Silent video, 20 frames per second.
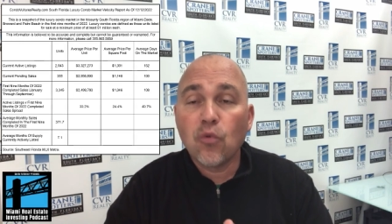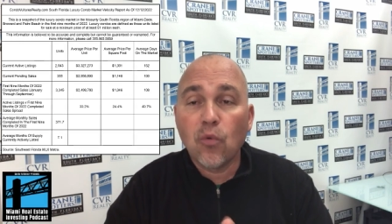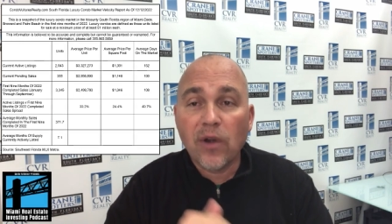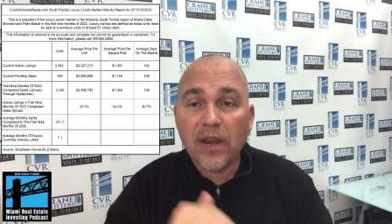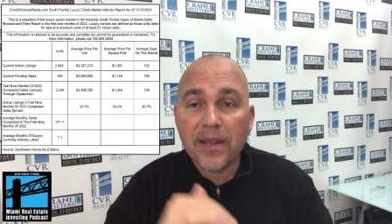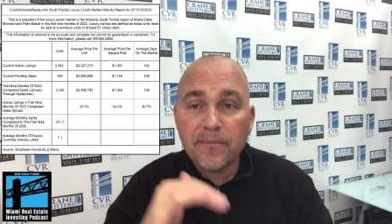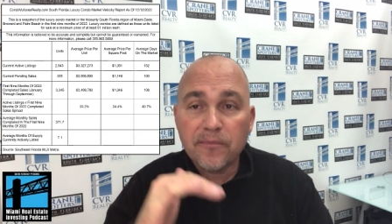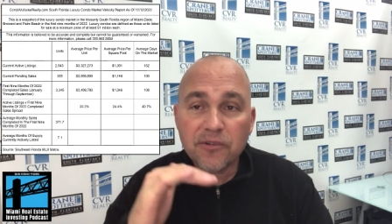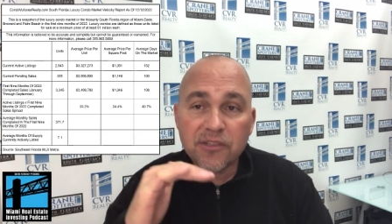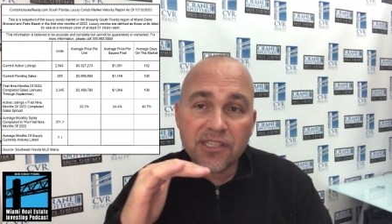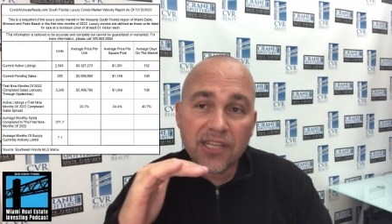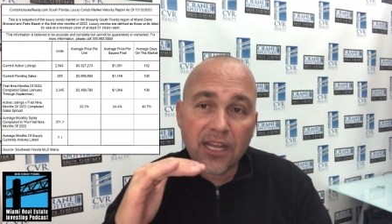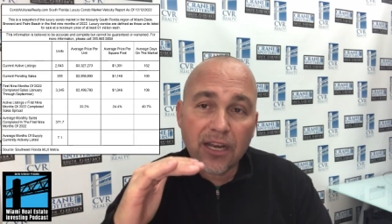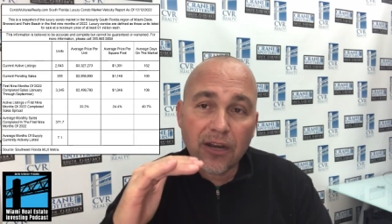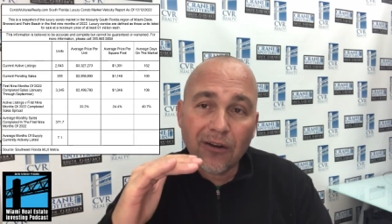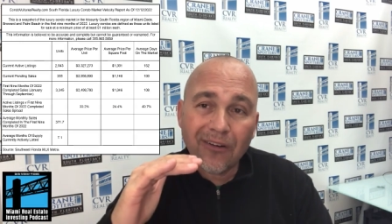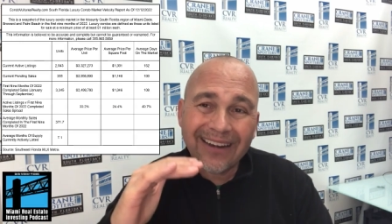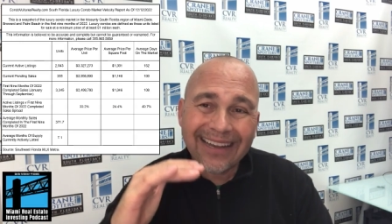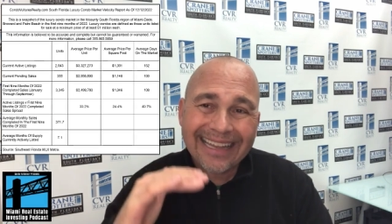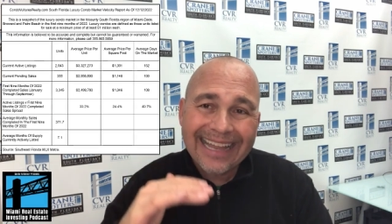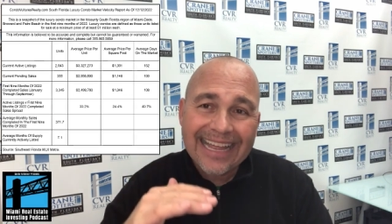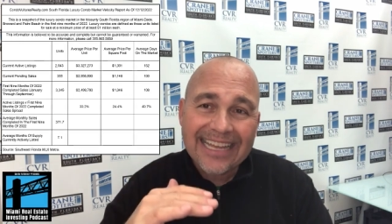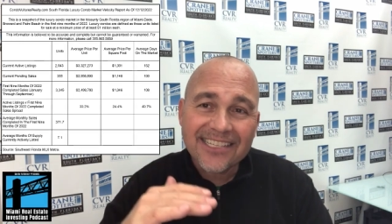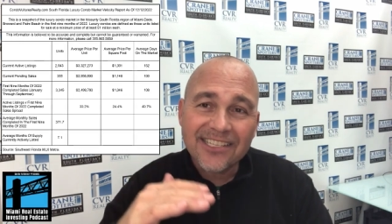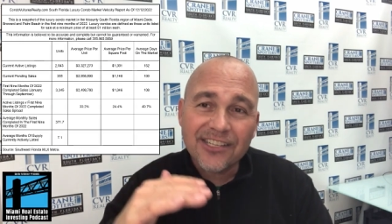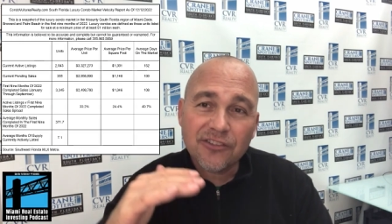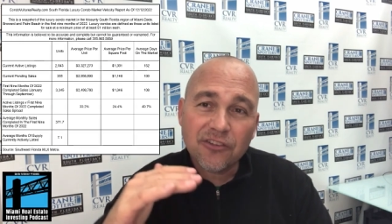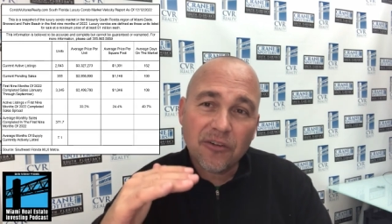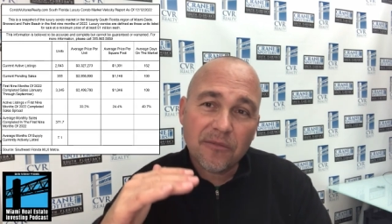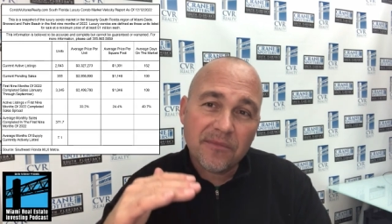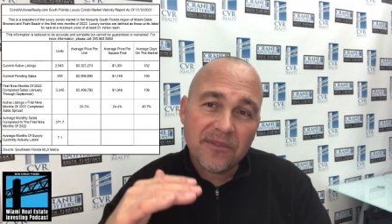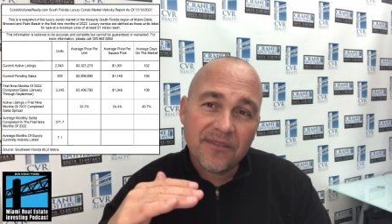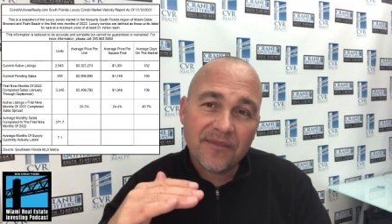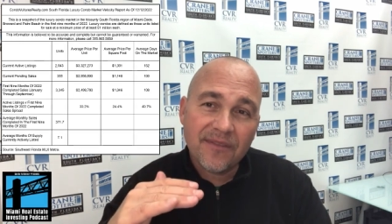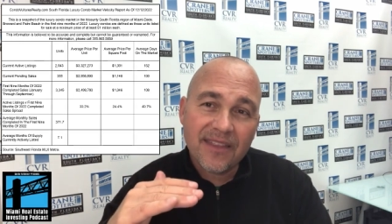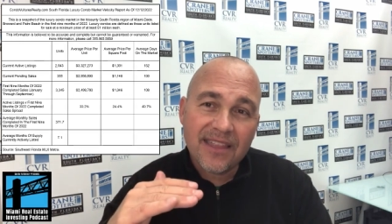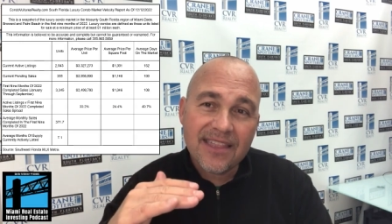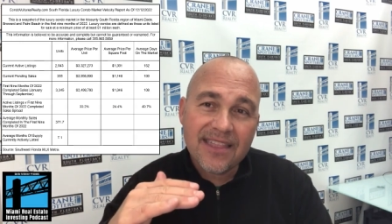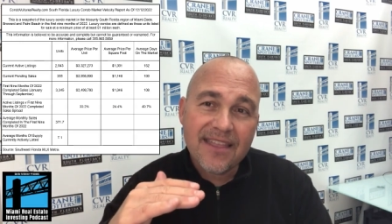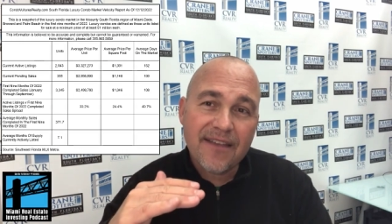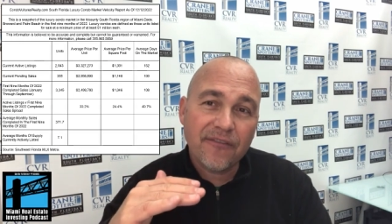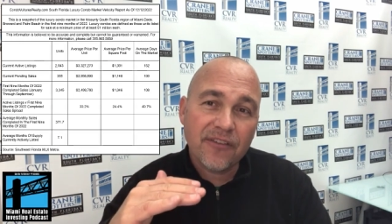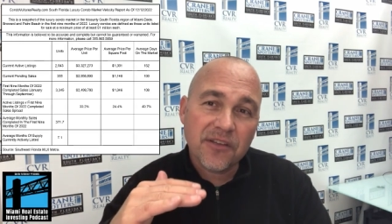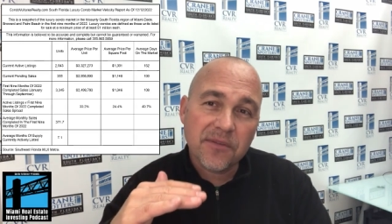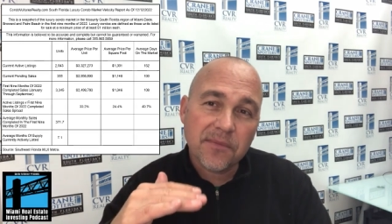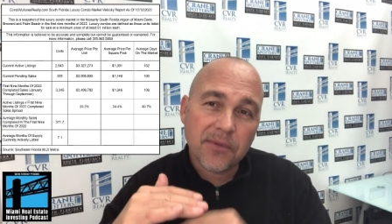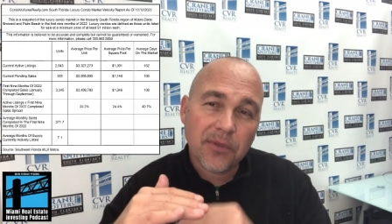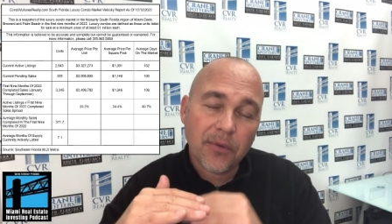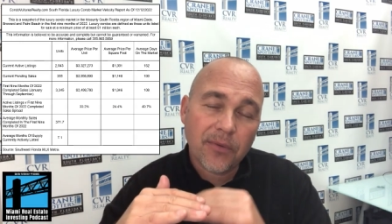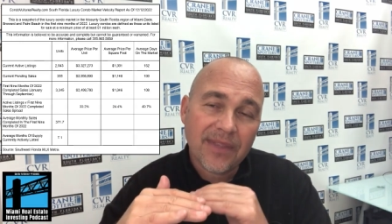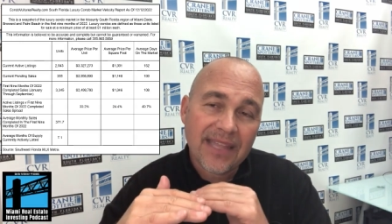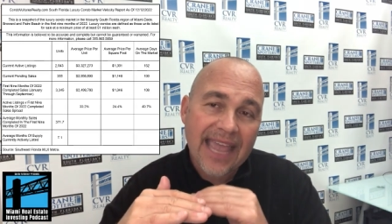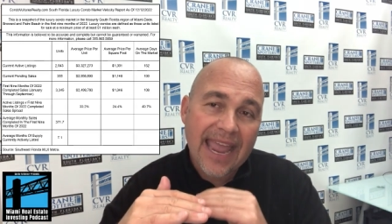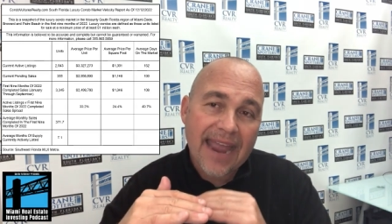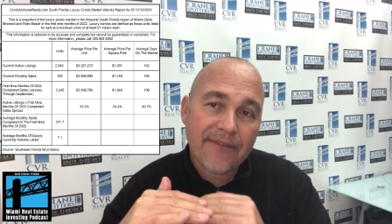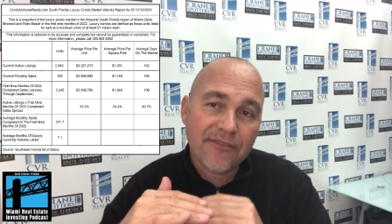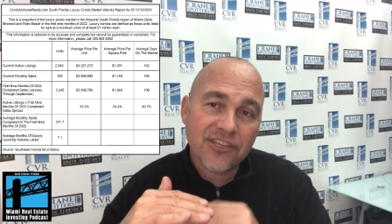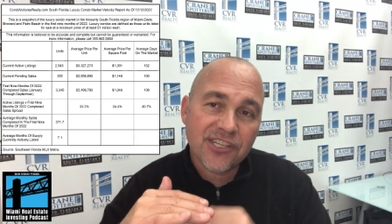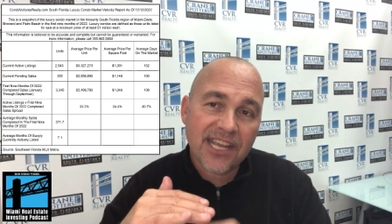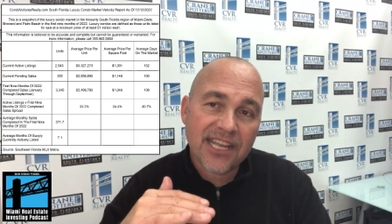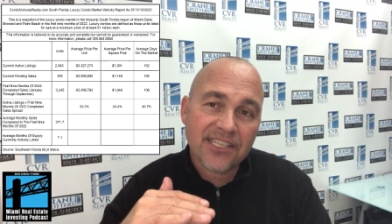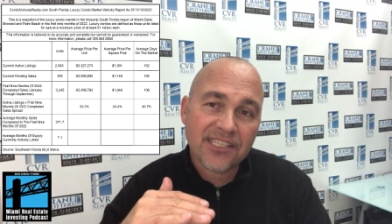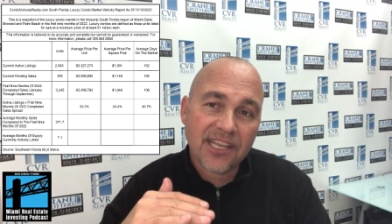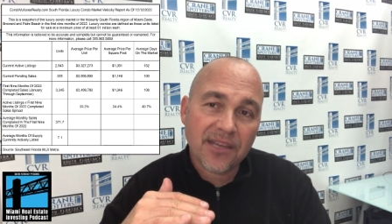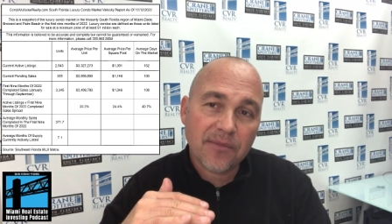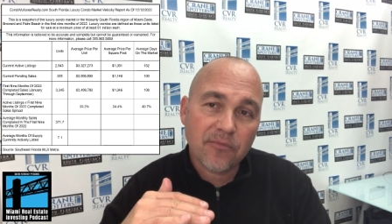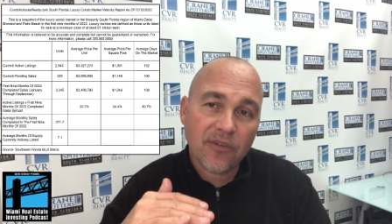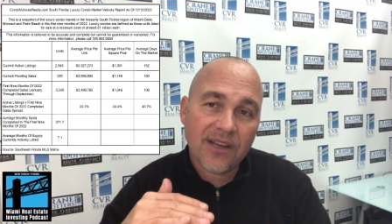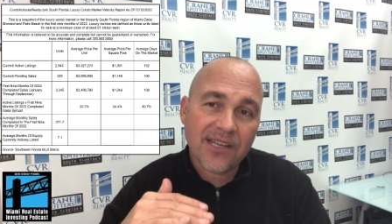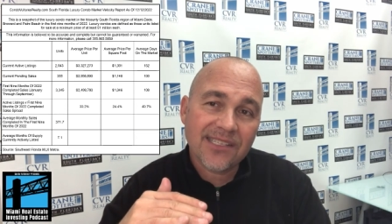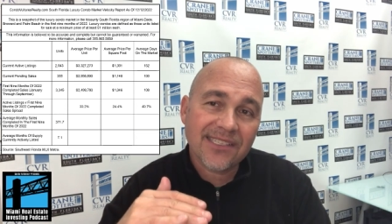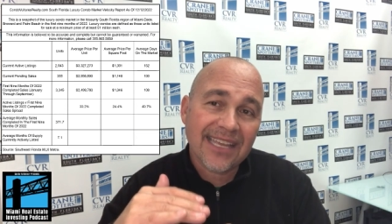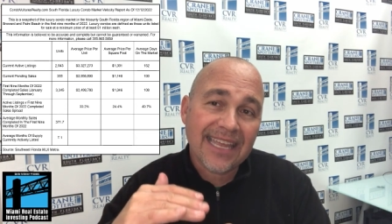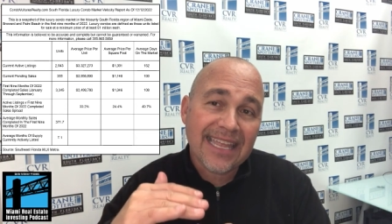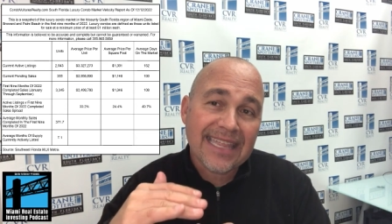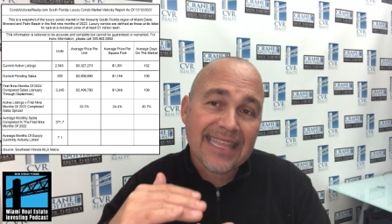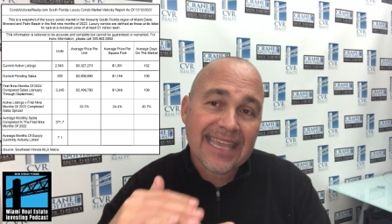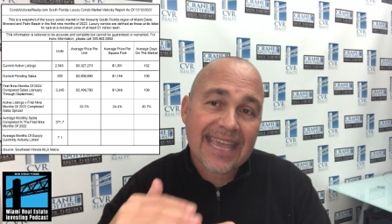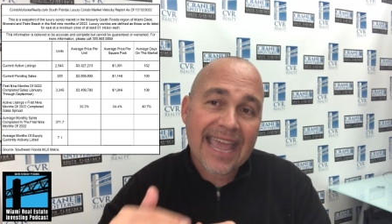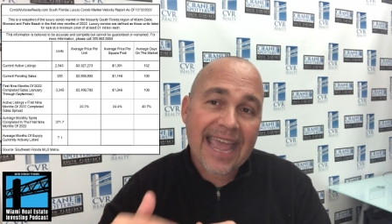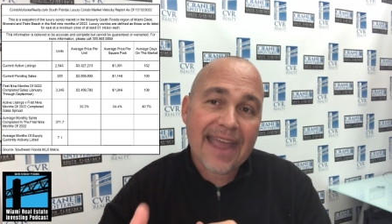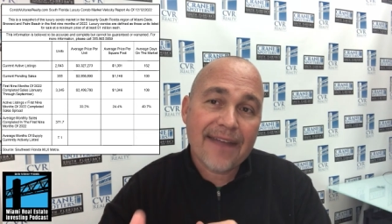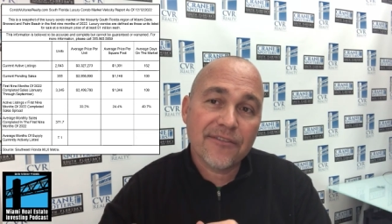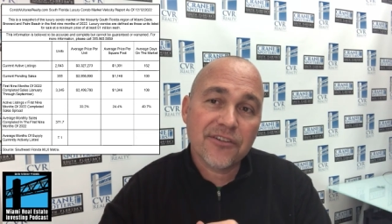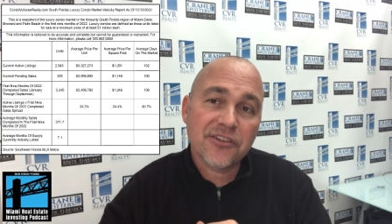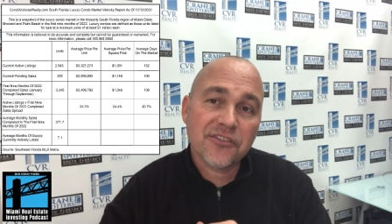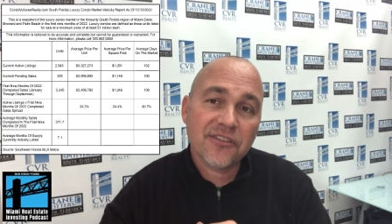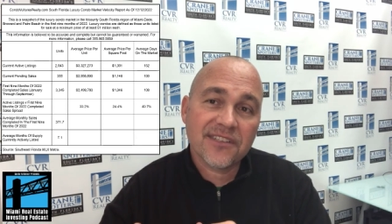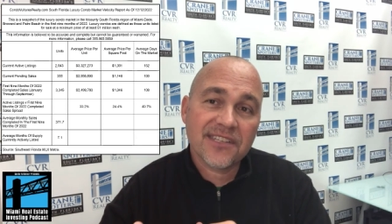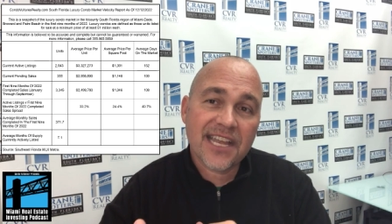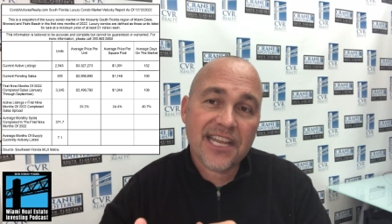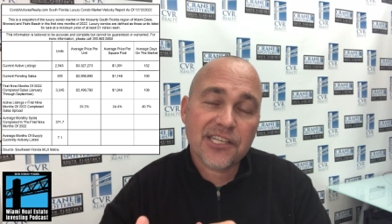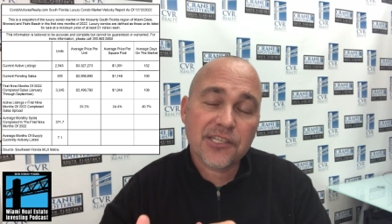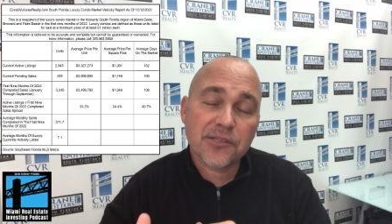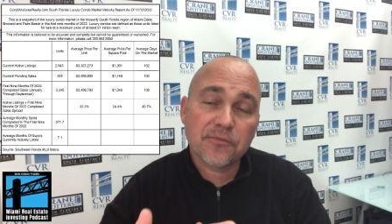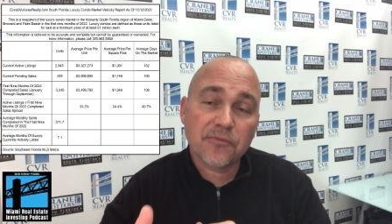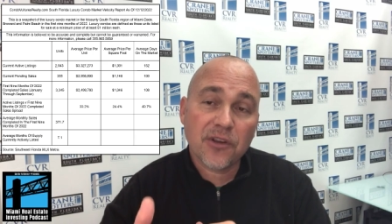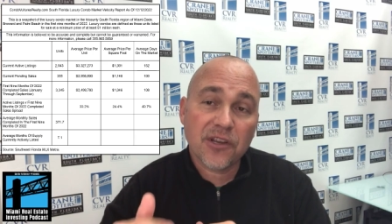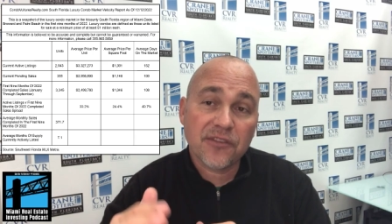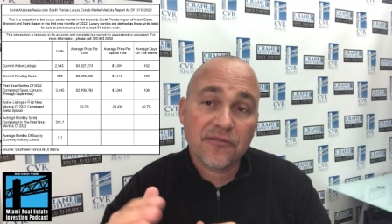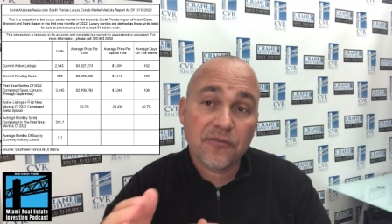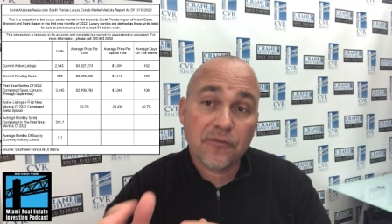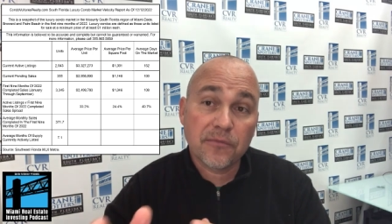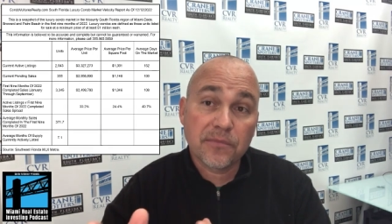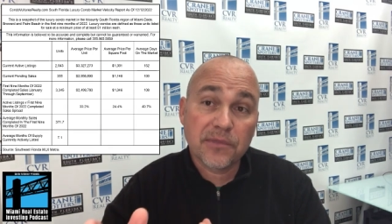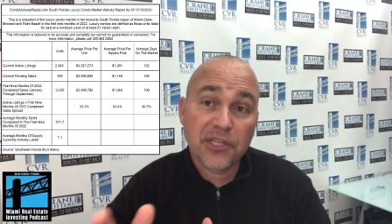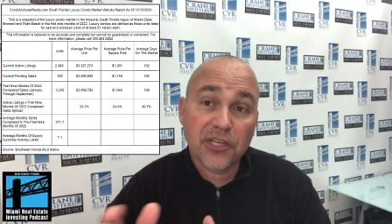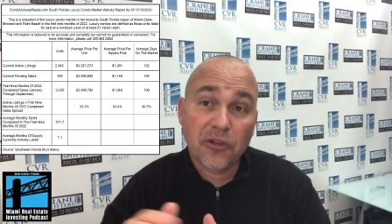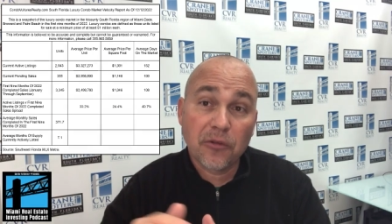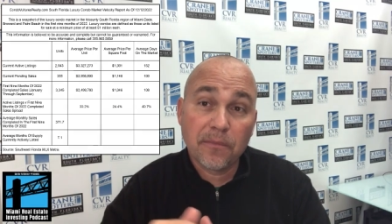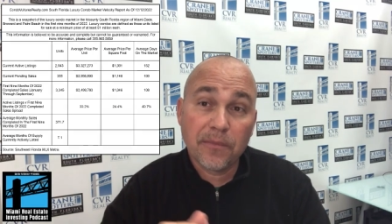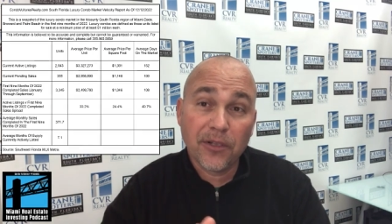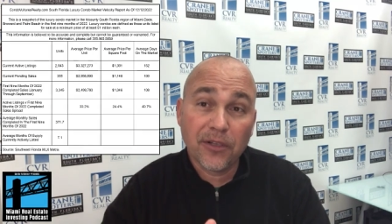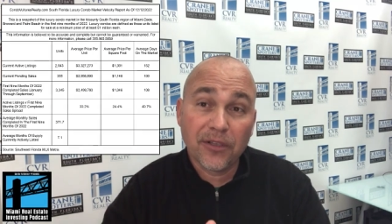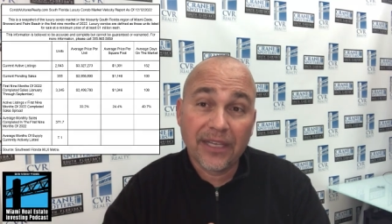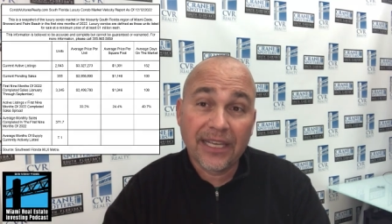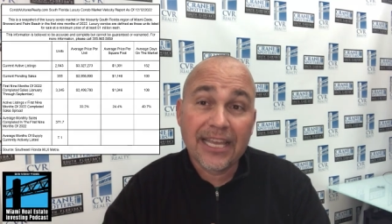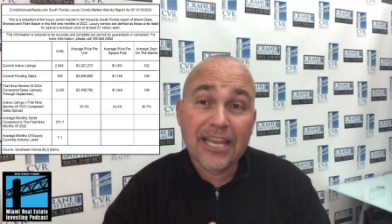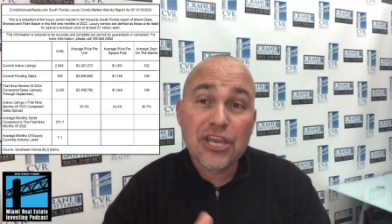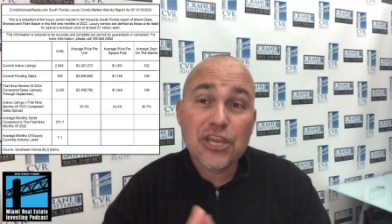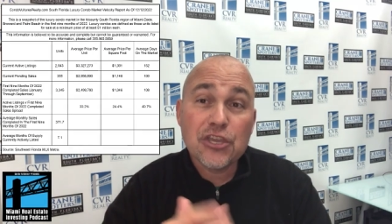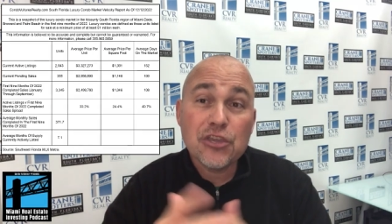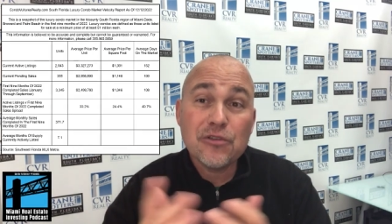20% or less in terms of difference between the average asking price and the average transaction price for a particular building.